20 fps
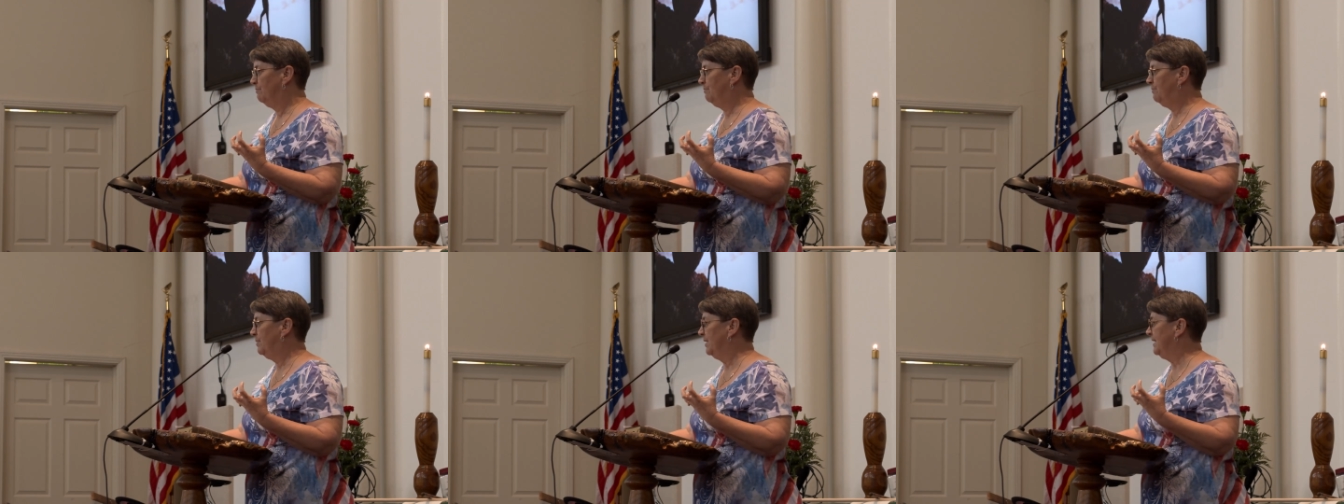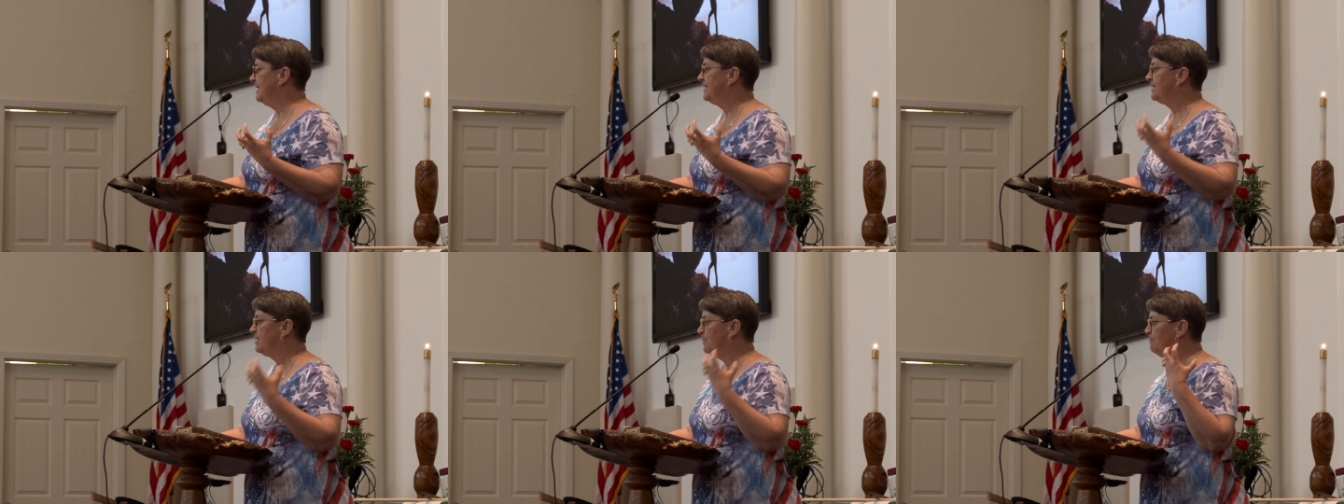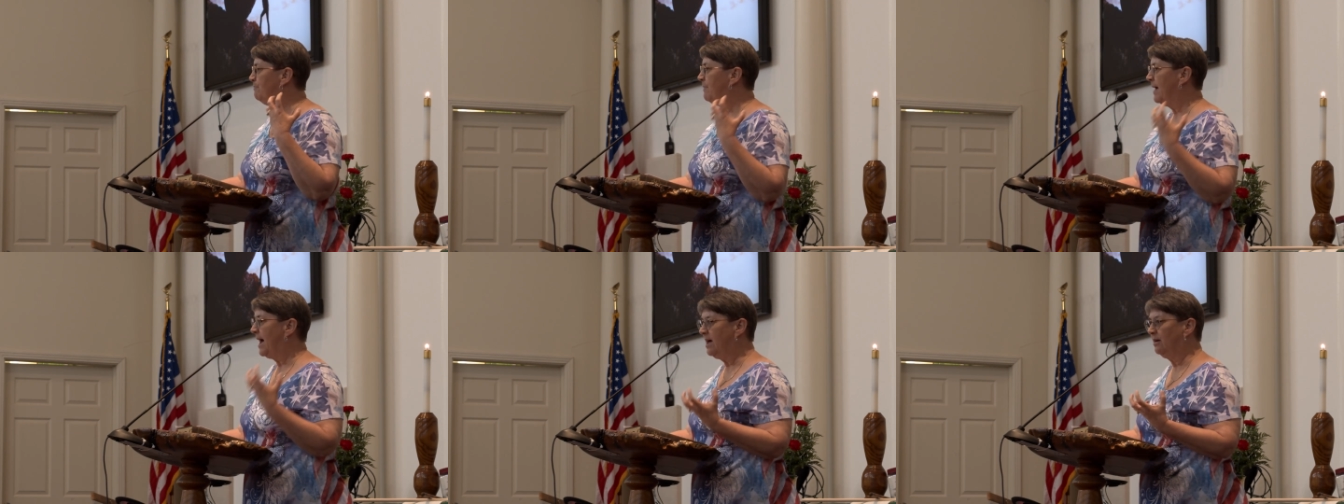but it's a
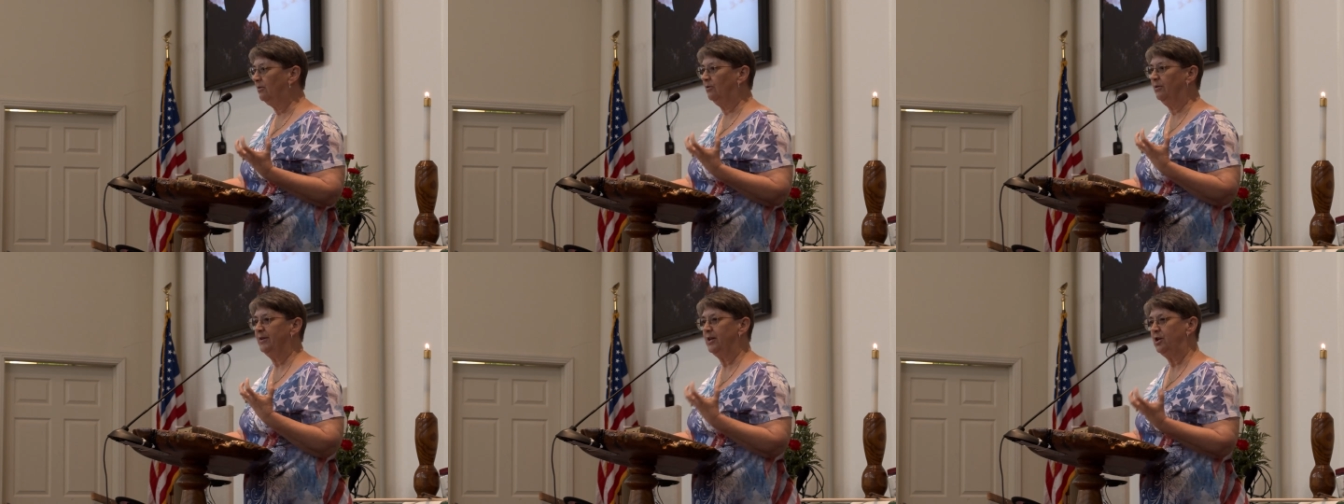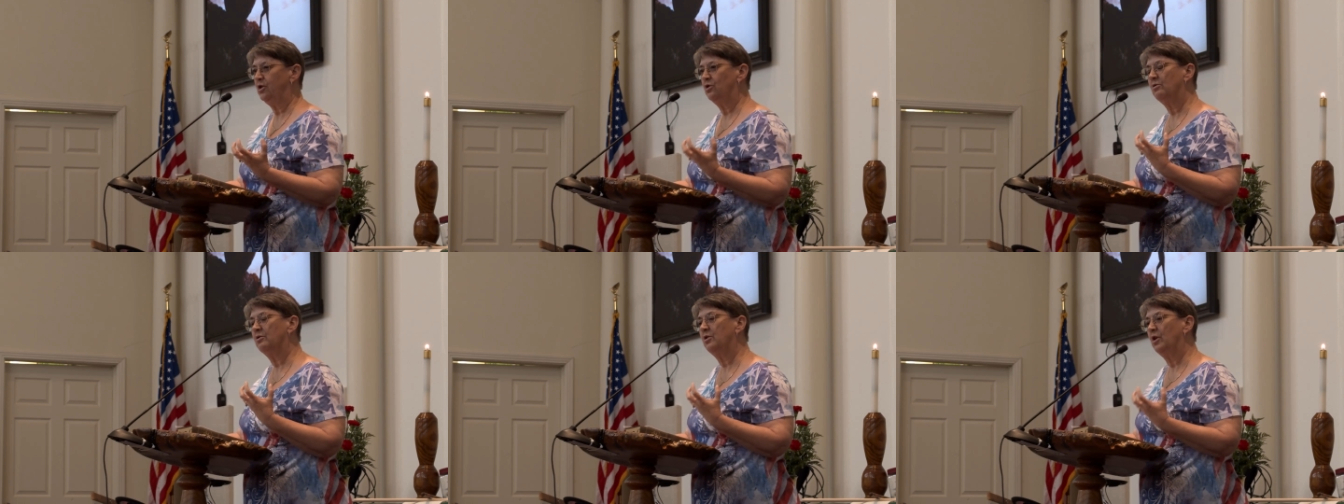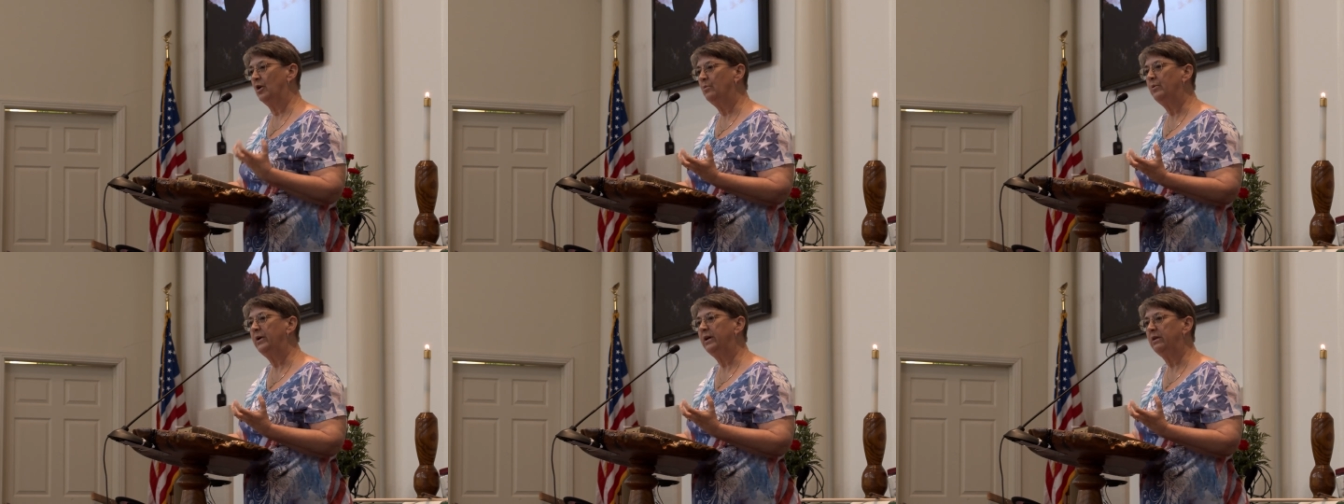battle that you're
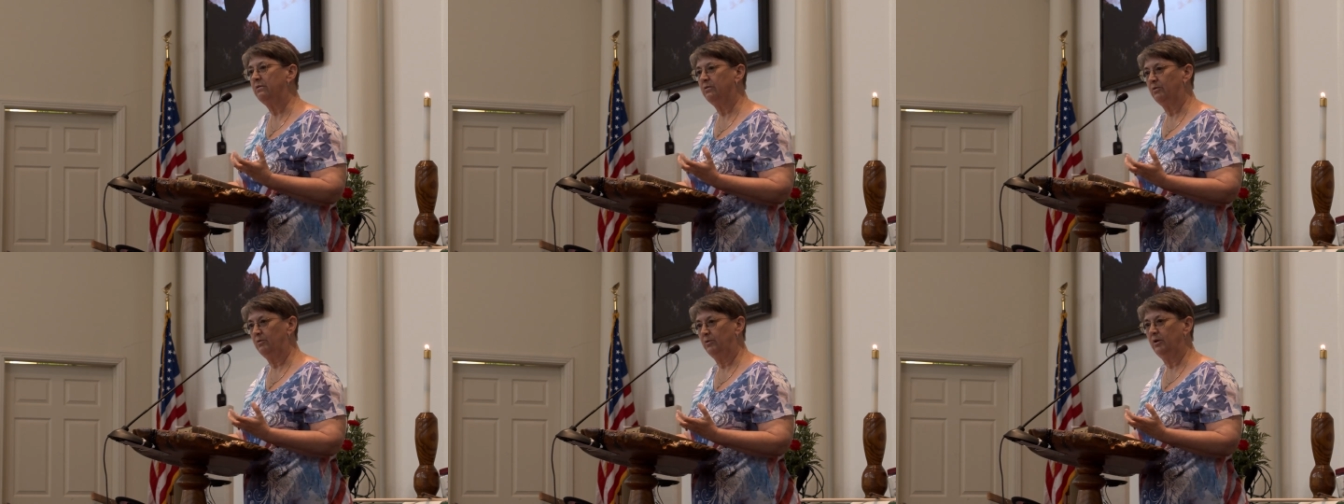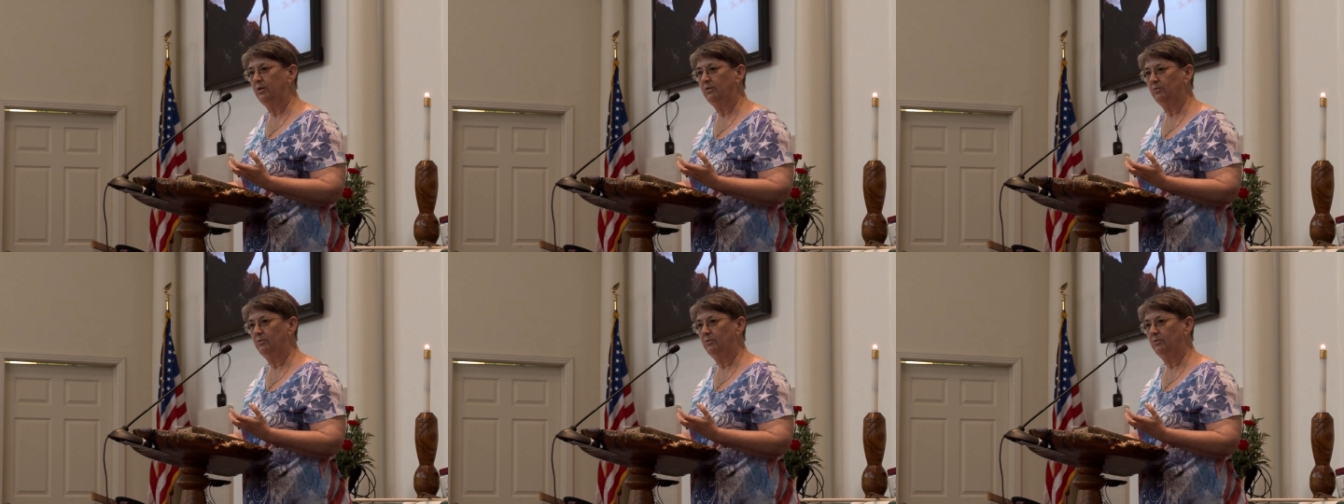going through.